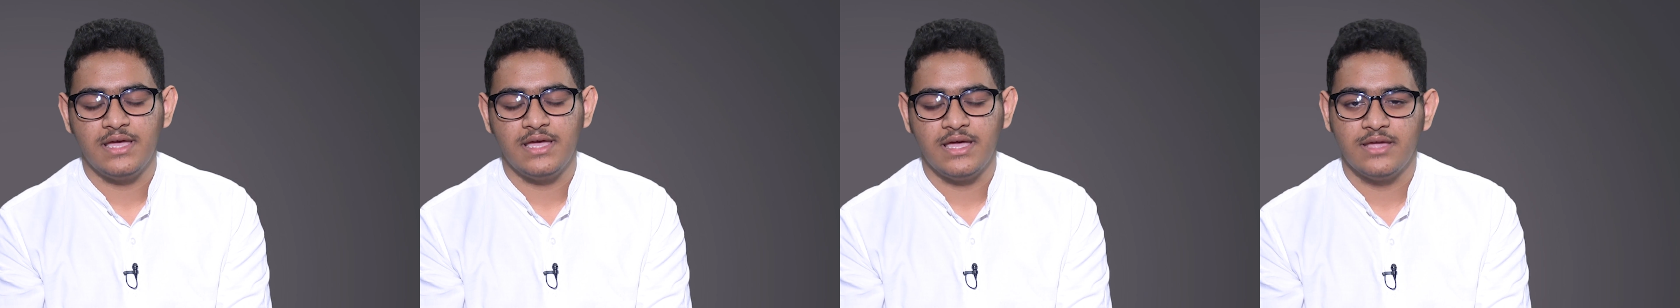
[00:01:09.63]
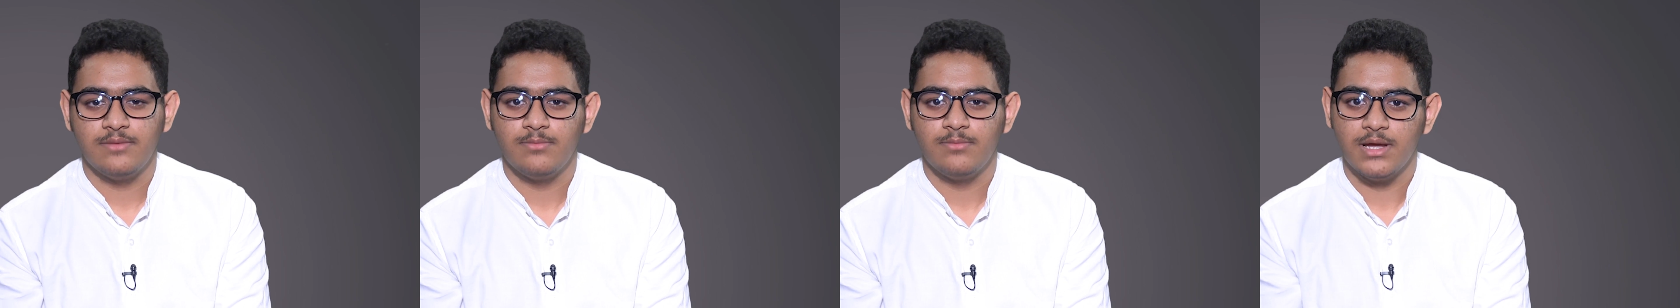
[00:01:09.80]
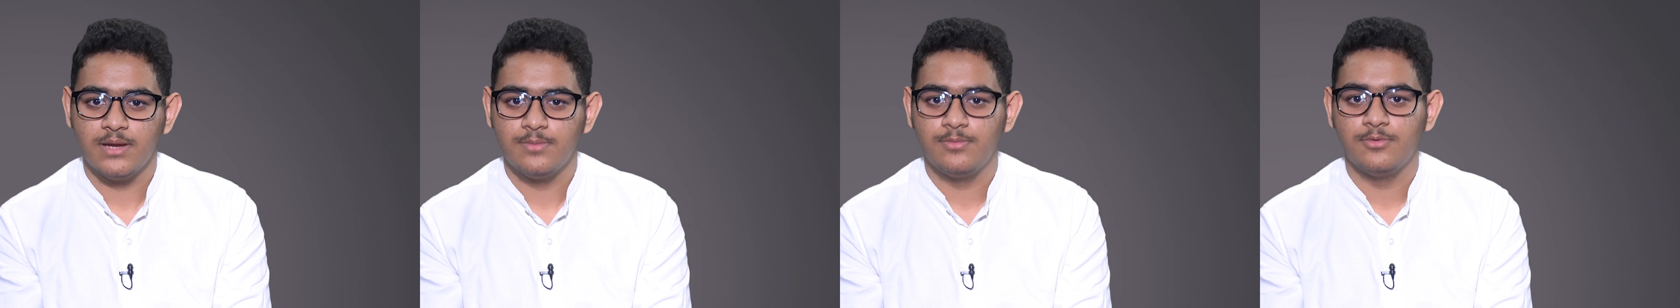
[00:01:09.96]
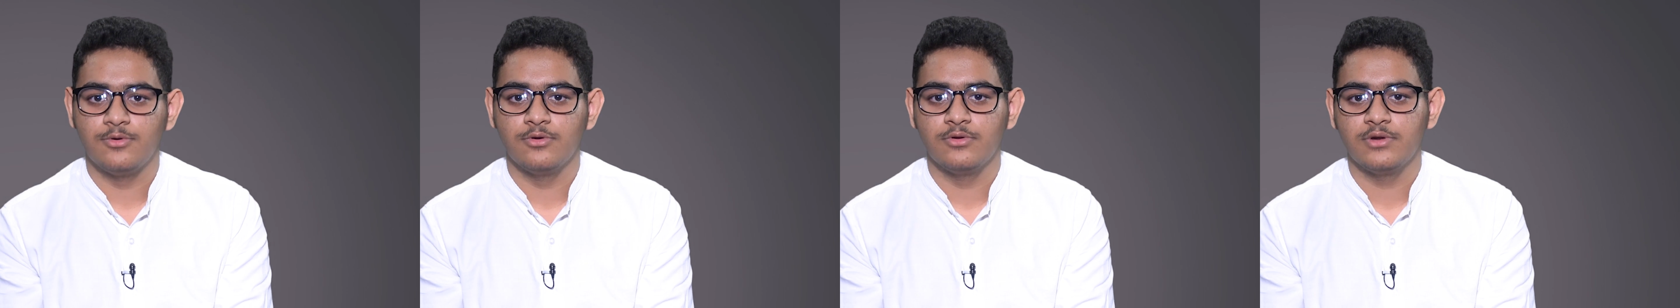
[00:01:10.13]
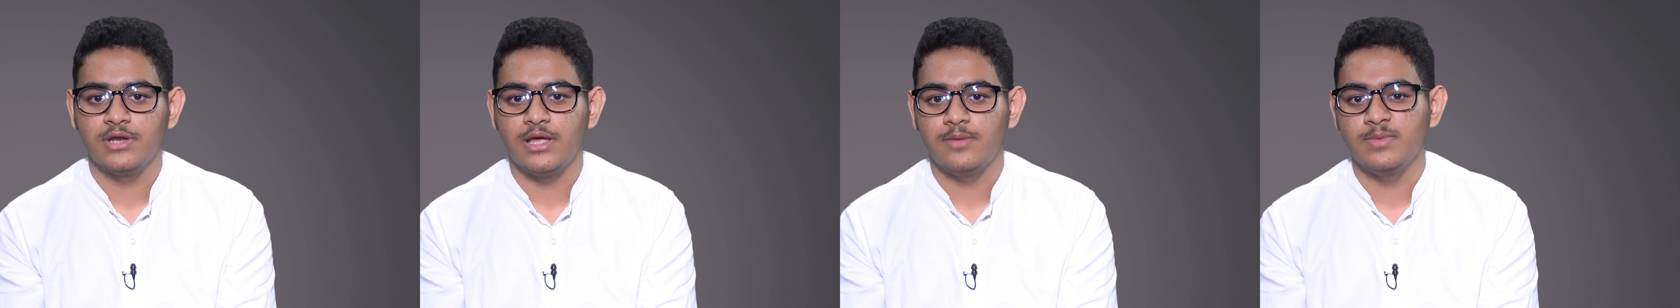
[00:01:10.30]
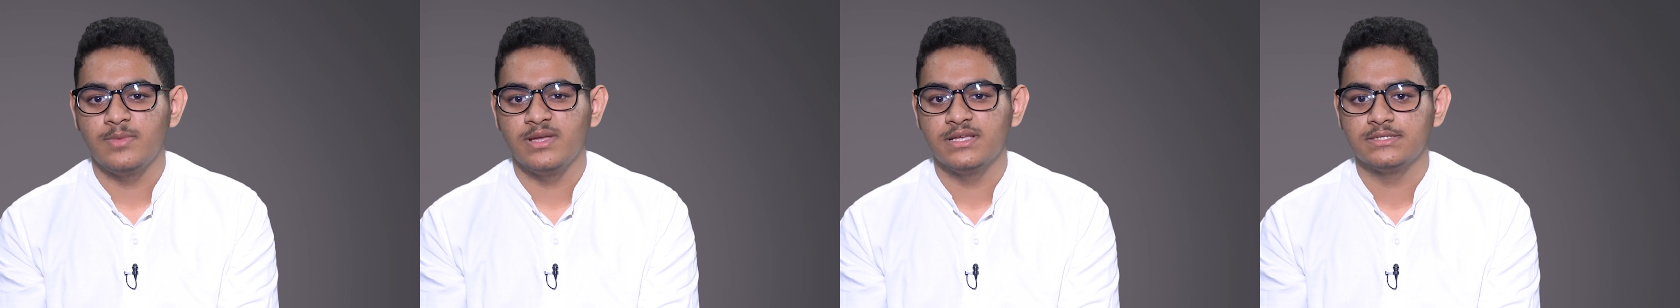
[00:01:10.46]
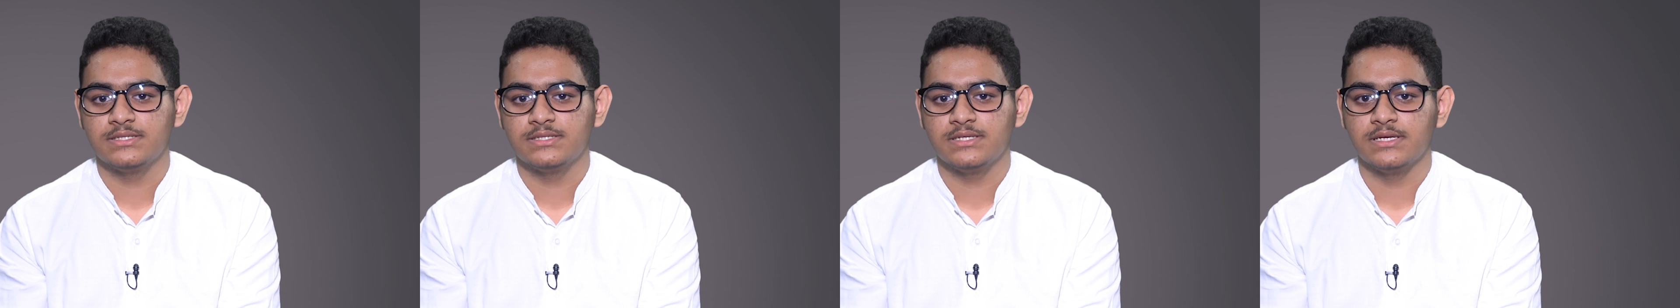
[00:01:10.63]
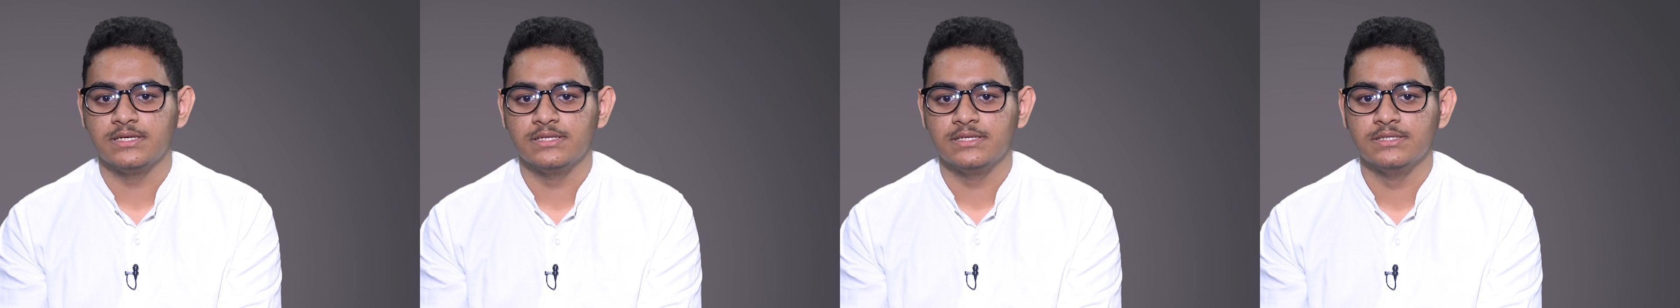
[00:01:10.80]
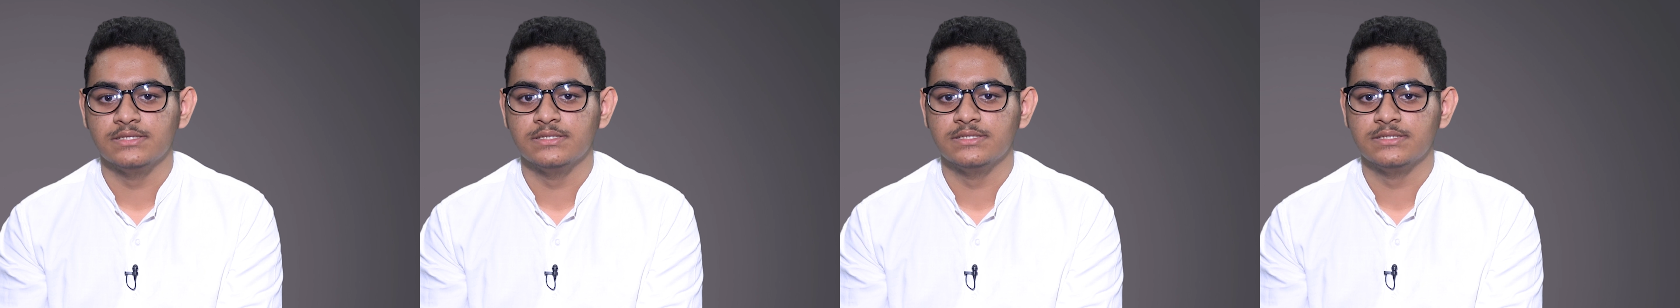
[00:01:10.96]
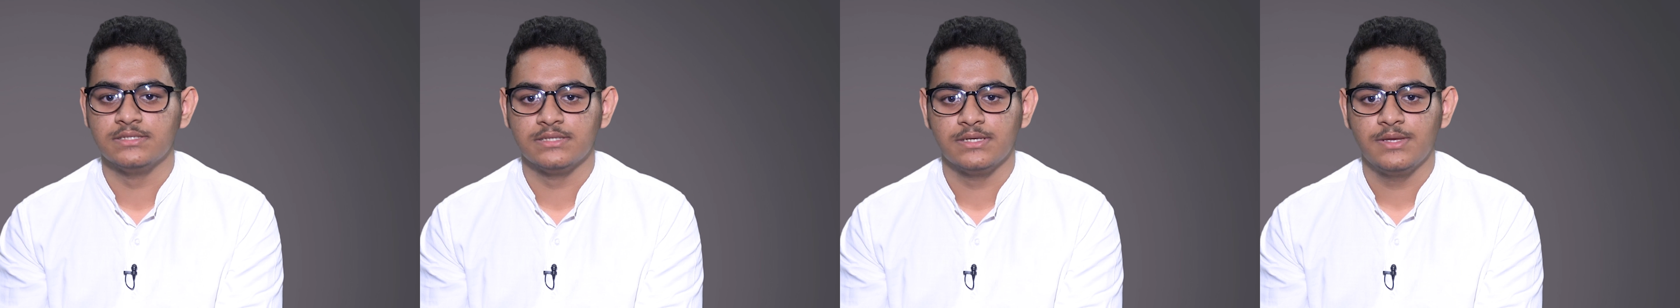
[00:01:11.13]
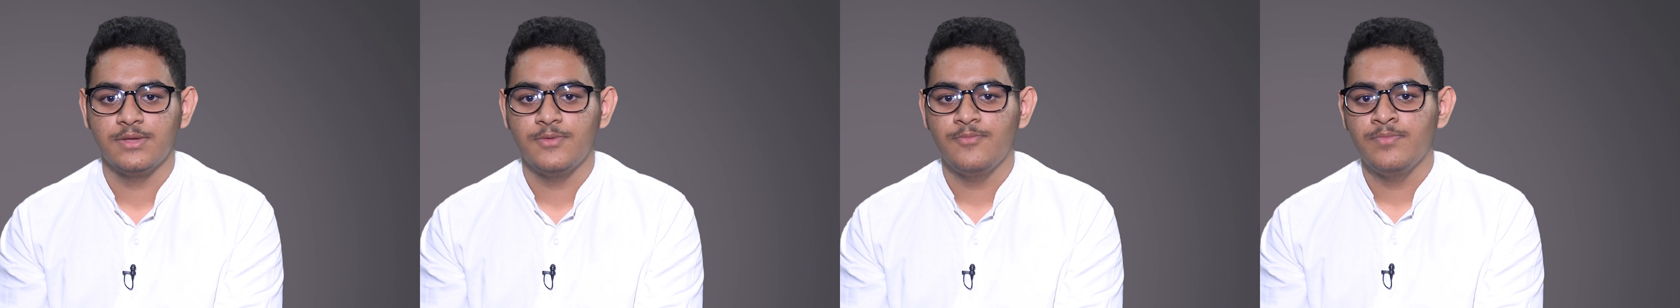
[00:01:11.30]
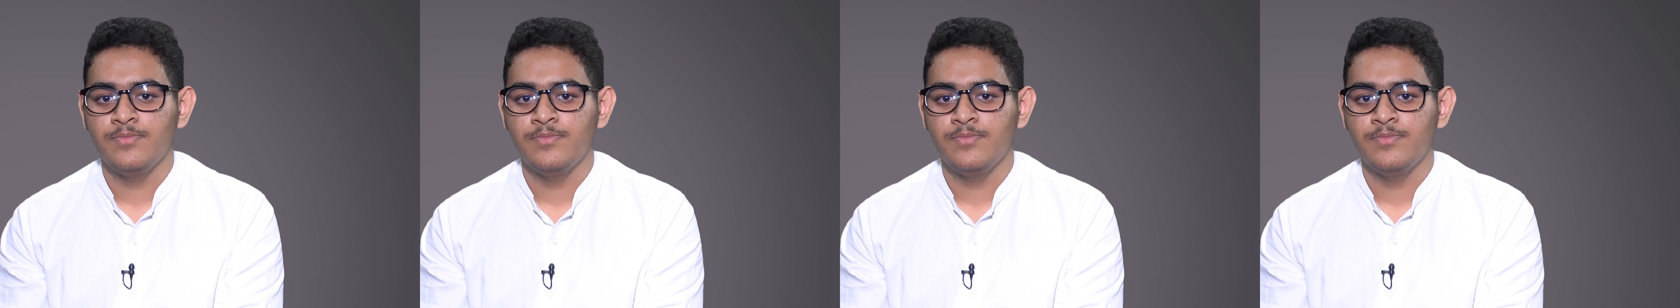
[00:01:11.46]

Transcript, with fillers: and my programming skills.